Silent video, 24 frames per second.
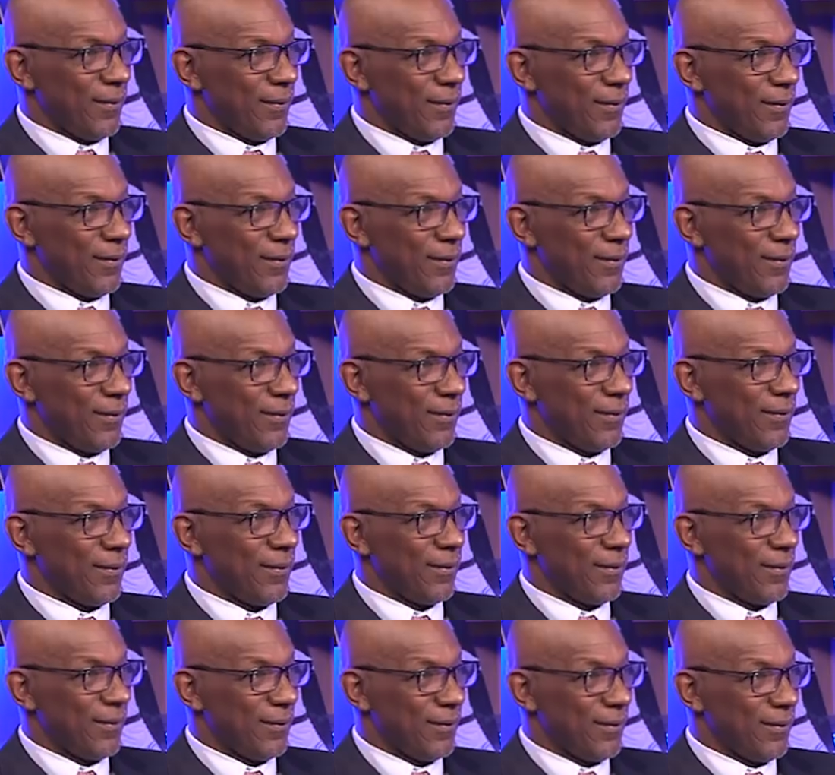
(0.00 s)

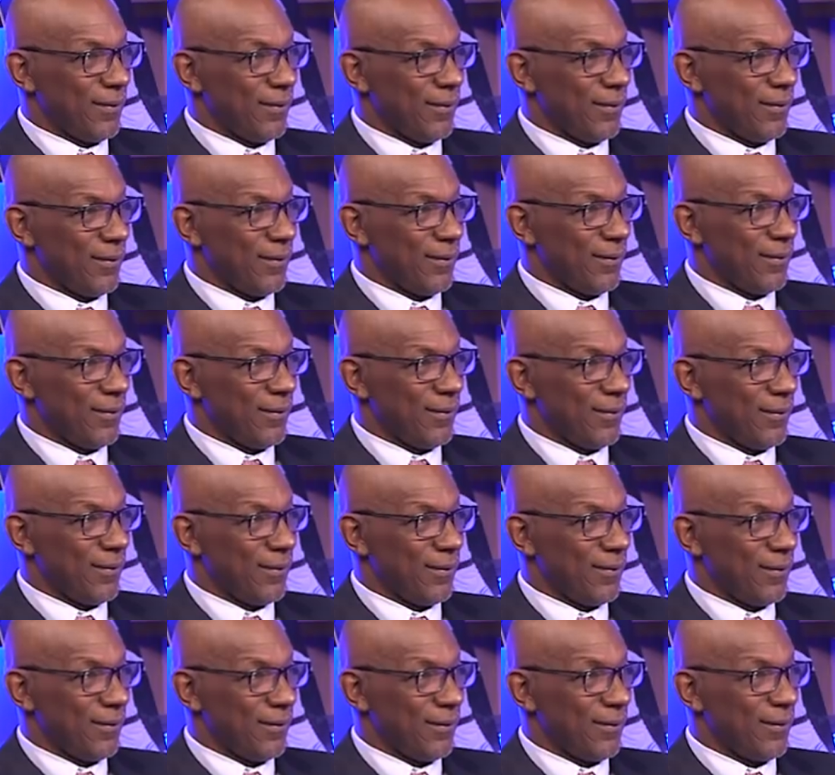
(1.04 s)

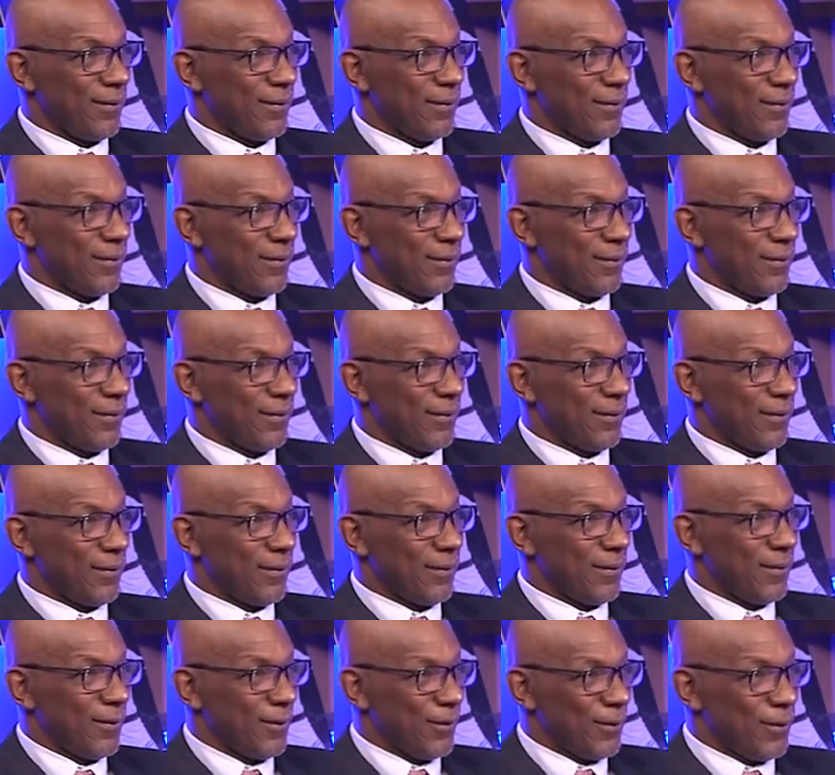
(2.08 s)

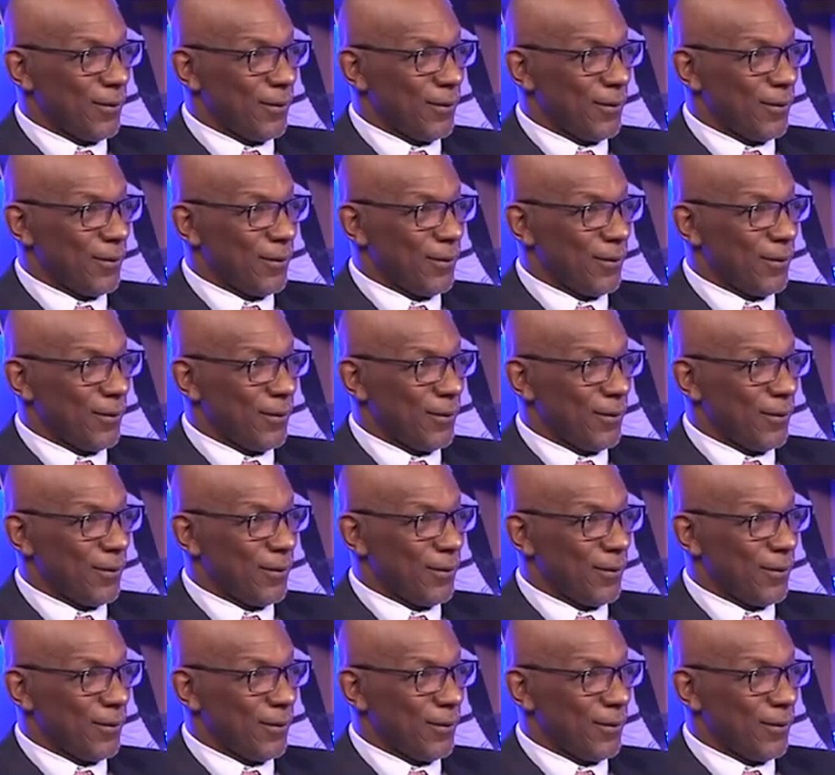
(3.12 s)
No words are spoken by the person on screen.